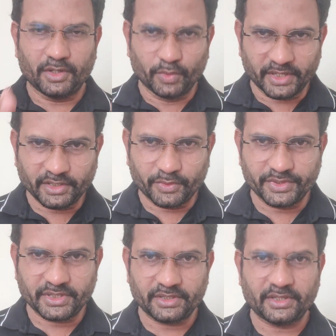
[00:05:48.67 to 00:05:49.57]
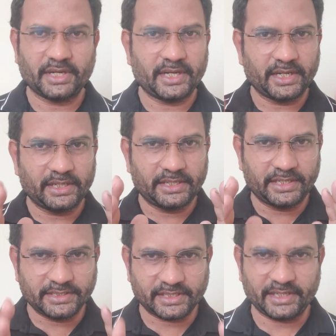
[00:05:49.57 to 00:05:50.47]
Look at the question,
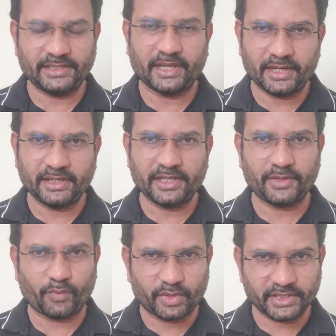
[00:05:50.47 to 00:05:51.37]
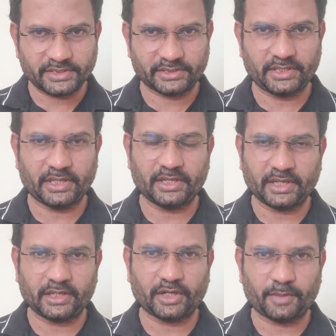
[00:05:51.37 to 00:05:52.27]
decide then and there what is the
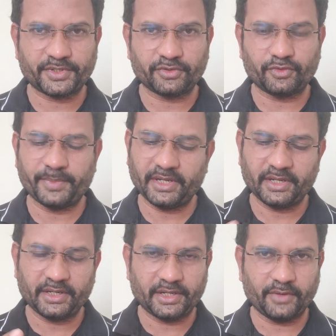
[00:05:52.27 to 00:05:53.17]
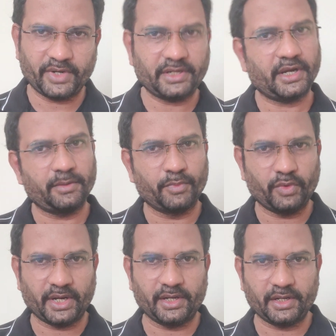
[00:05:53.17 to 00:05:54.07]
correct option could be. Give it and
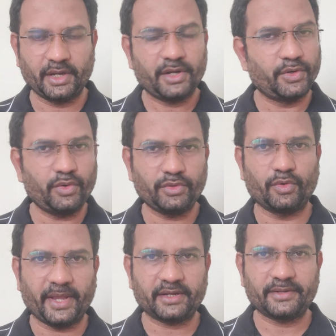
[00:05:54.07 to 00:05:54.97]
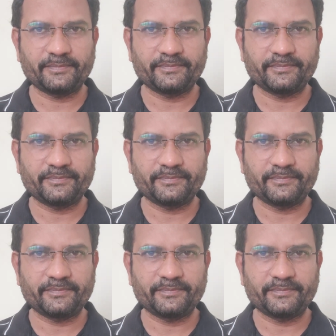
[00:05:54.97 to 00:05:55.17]
move ahead. Don't go back.